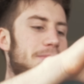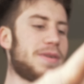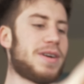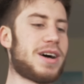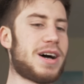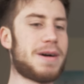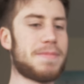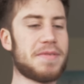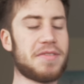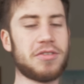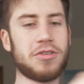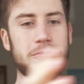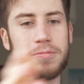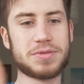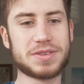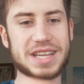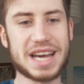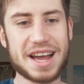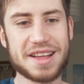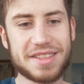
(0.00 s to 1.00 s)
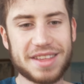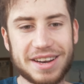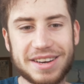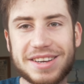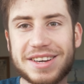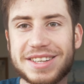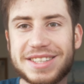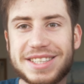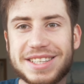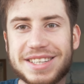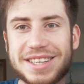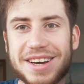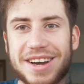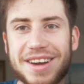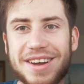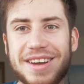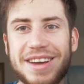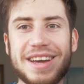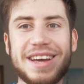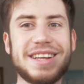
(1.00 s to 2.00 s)
it up, it's all protected, good to
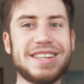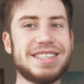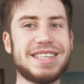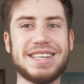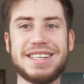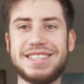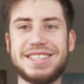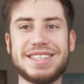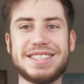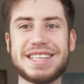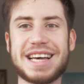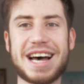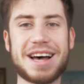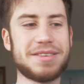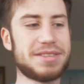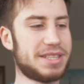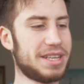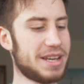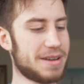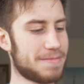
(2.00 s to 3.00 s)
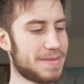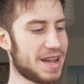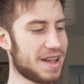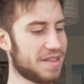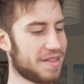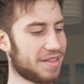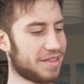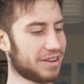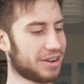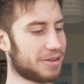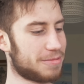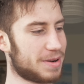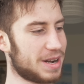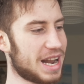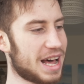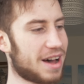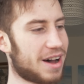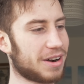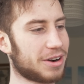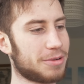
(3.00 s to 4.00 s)
go. It's just absolutely amazing. So I got my
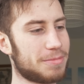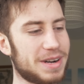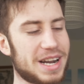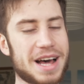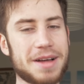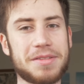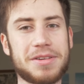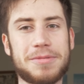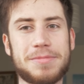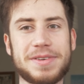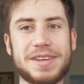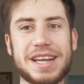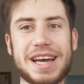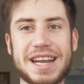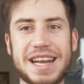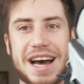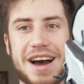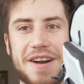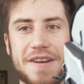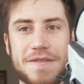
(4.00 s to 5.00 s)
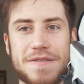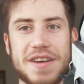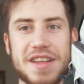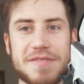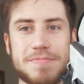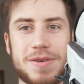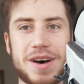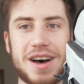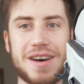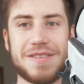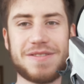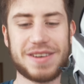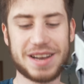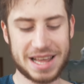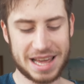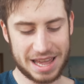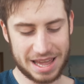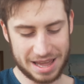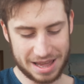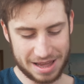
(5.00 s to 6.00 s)
laptop in there now, and it fits perfectly.